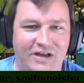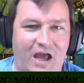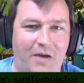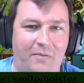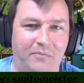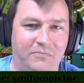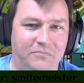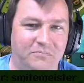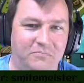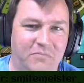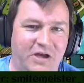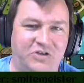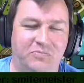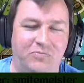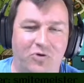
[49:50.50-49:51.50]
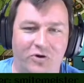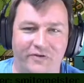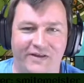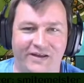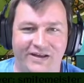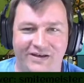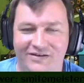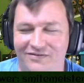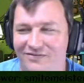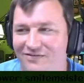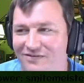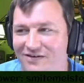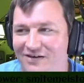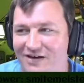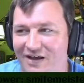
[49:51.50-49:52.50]
not much more than
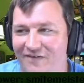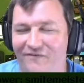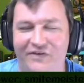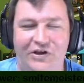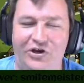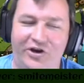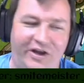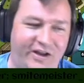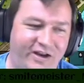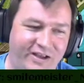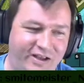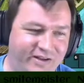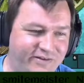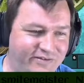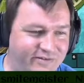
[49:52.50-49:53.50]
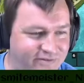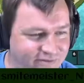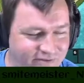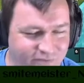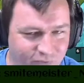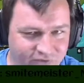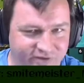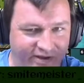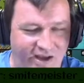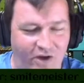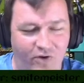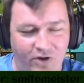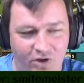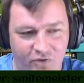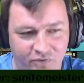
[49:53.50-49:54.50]
a figurehead, I guess. We'll see
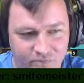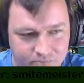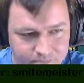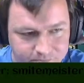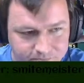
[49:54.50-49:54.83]
how it goes.